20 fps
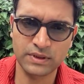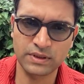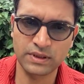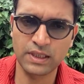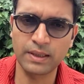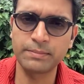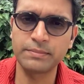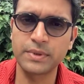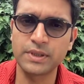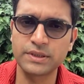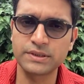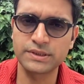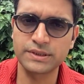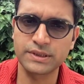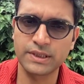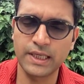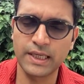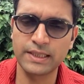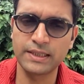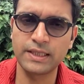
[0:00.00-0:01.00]

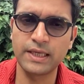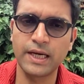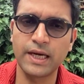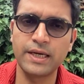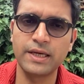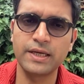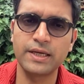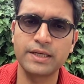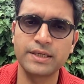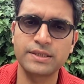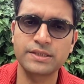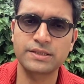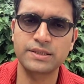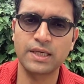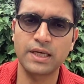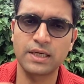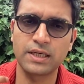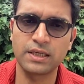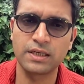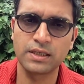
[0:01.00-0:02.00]
numbers, and the idea is
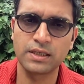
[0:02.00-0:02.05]
that